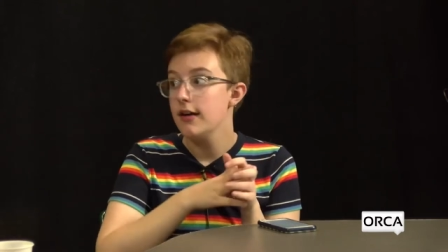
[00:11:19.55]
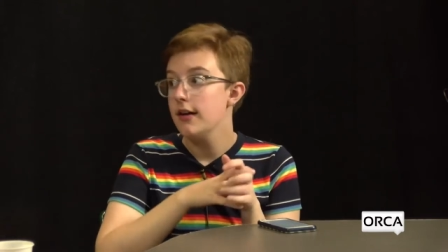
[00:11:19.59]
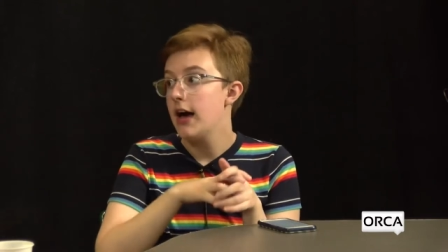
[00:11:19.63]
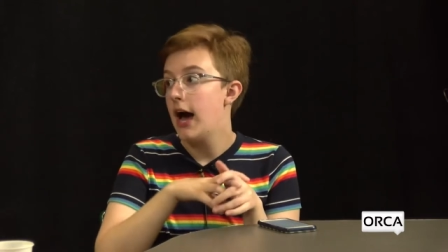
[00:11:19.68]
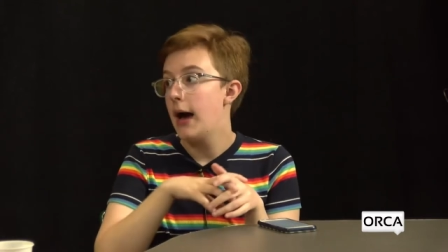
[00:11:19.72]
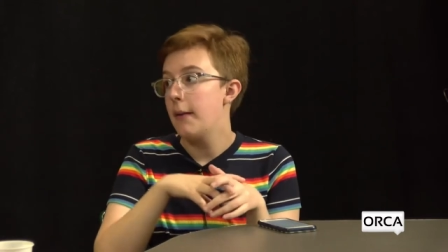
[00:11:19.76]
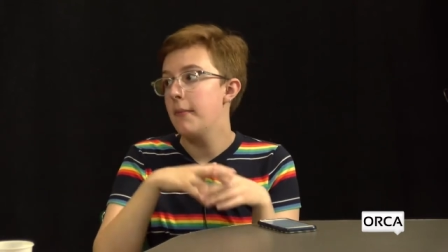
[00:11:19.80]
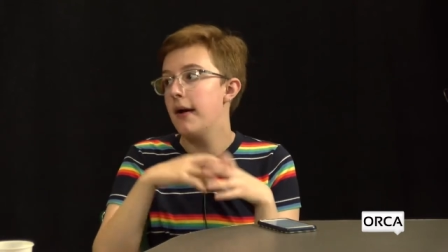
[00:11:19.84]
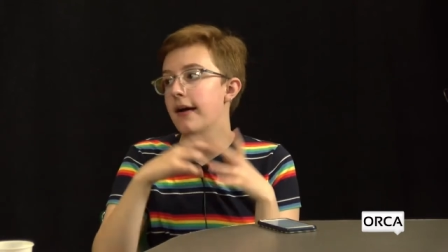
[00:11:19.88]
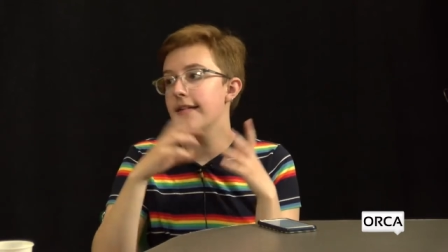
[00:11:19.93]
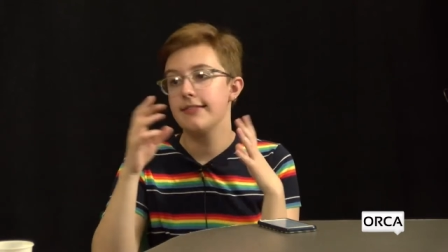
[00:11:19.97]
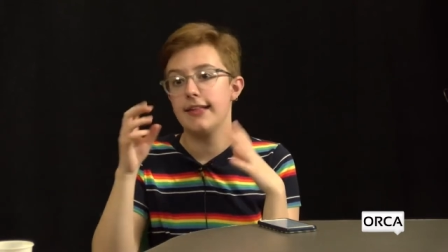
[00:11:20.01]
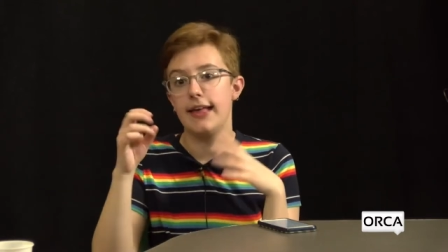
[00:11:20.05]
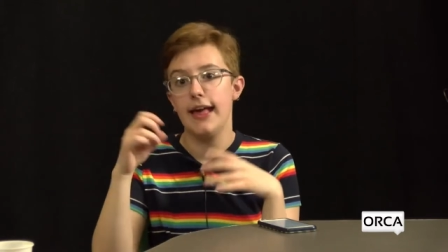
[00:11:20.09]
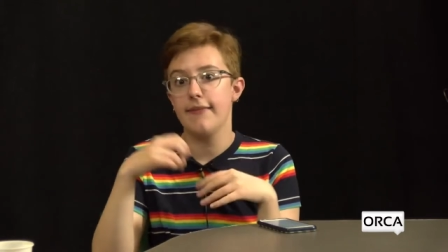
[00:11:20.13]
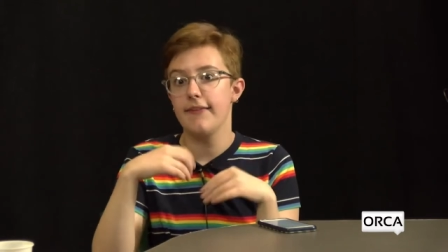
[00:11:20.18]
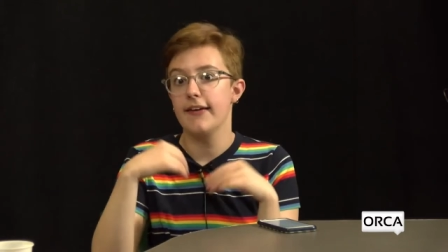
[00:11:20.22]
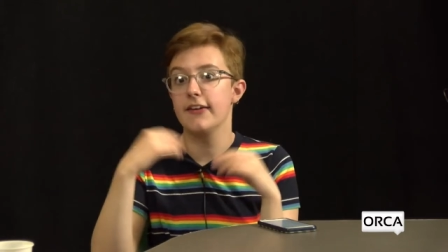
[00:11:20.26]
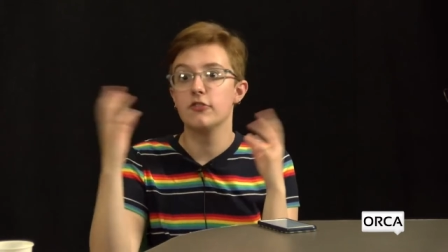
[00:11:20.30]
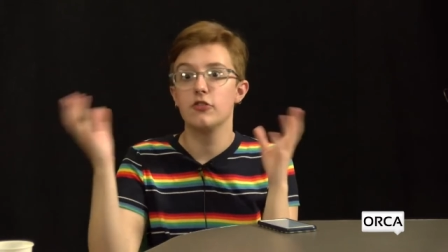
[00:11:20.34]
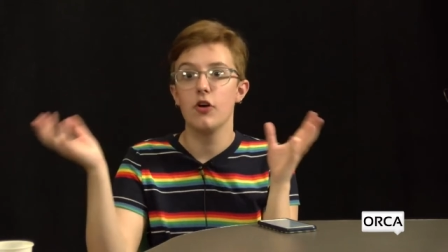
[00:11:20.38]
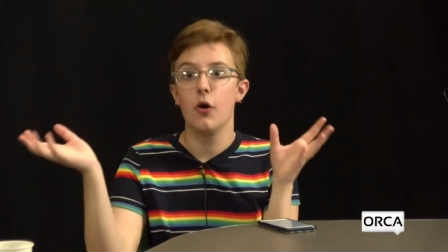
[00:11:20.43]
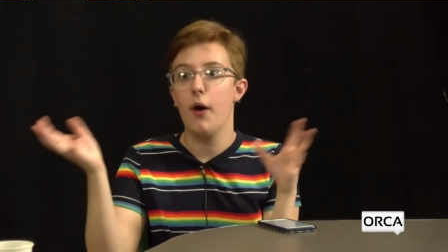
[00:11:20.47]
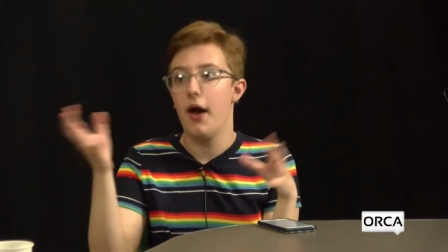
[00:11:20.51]
I'm not saying
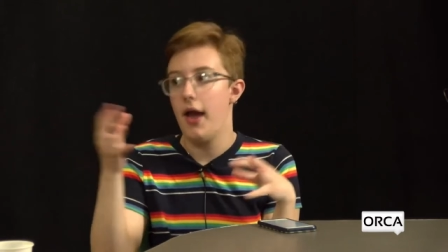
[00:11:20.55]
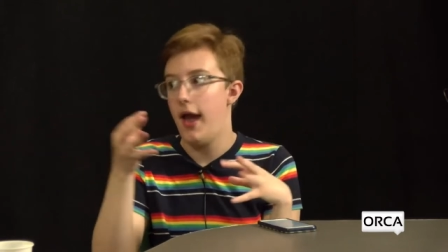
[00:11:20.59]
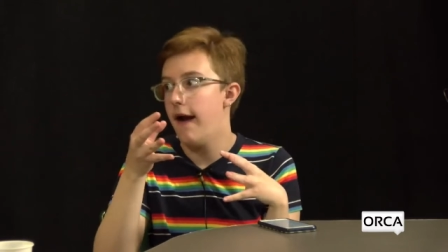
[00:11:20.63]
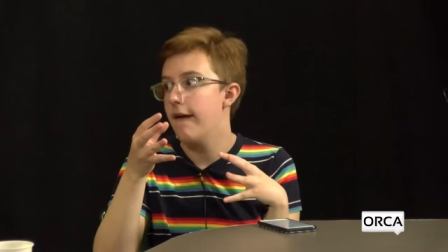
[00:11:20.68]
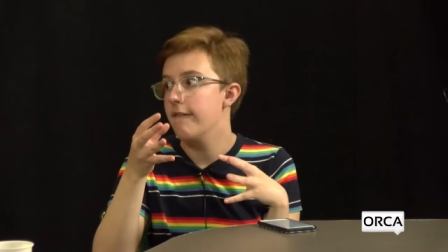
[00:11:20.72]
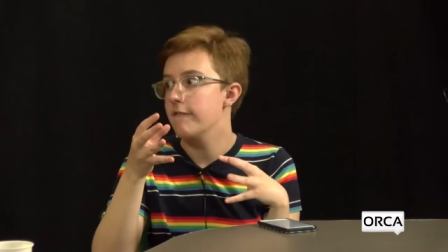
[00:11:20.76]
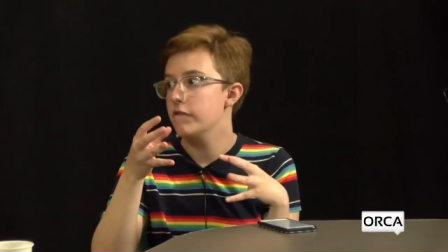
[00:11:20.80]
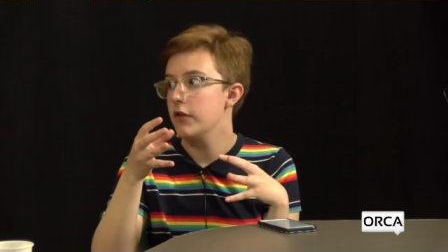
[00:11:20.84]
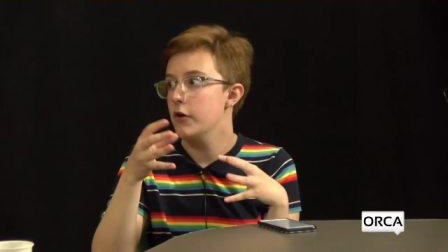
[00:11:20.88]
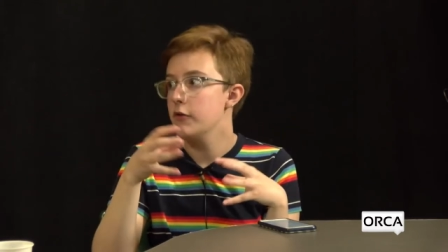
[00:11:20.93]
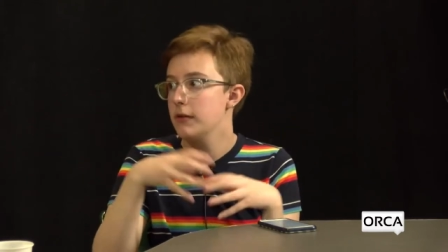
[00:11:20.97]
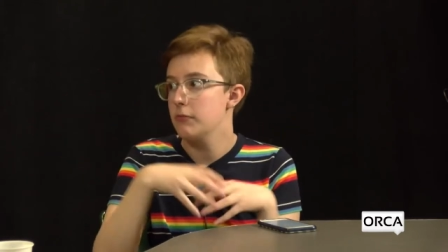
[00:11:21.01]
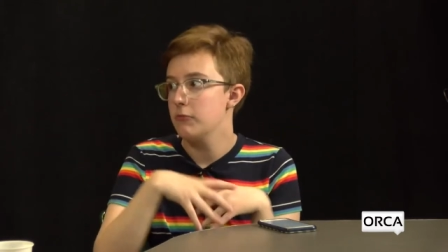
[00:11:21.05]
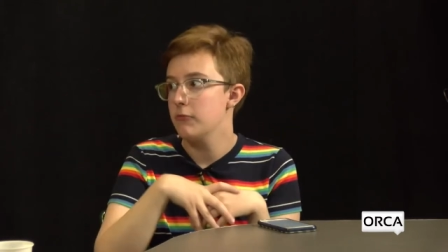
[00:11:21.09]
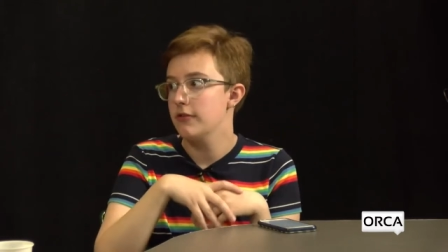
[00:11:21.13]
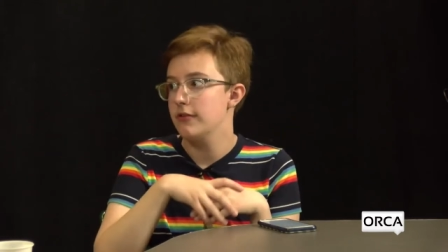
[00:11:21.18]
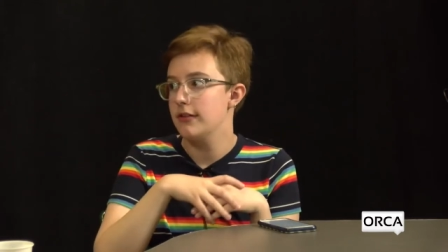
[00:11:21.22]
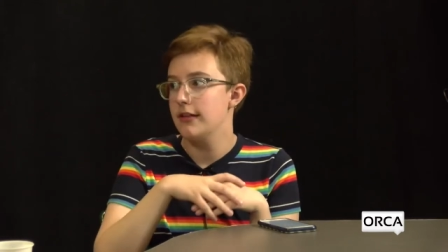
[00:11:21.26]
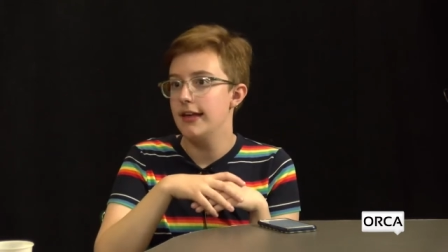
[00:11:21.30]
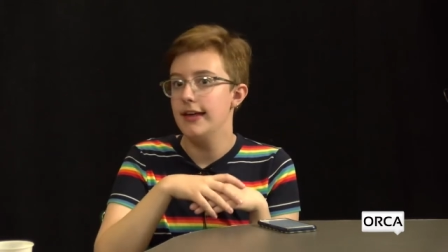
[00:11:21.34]
like don't have those. I'm just yeah.